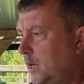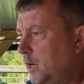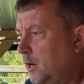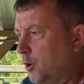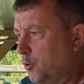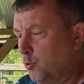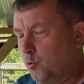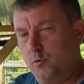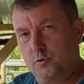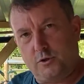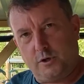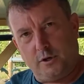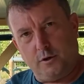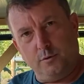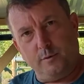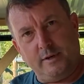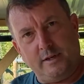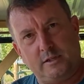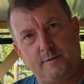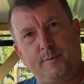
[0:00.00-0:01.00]
And
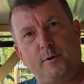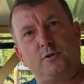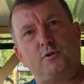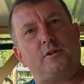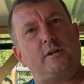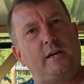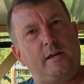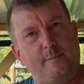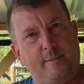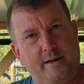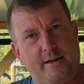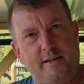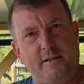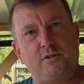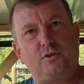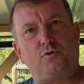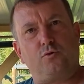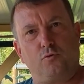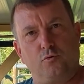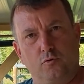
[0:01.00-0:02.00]
also it's supposed to keep any
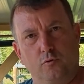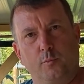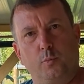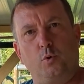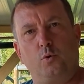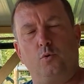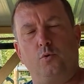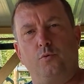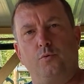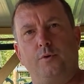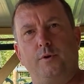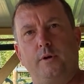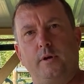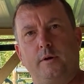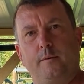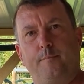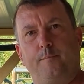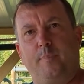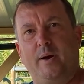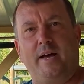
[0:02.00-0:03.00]
soil-borne
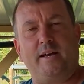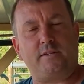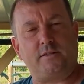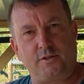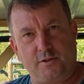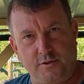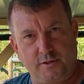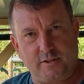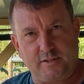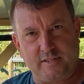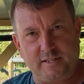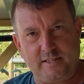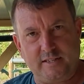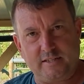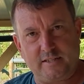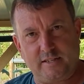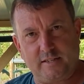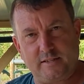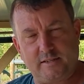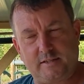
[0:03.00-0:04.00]
pests and
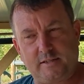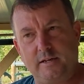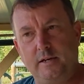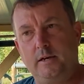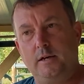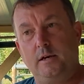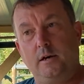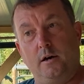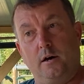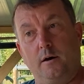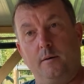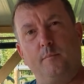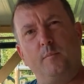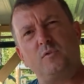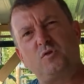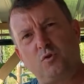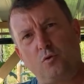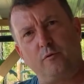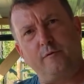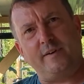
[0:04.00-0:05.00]
diseases
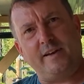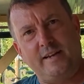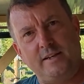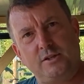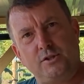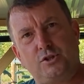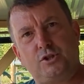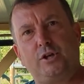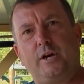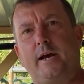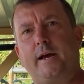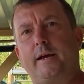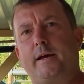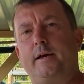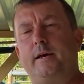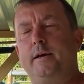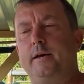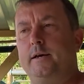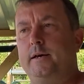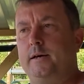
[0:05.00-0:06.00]
sort of in check.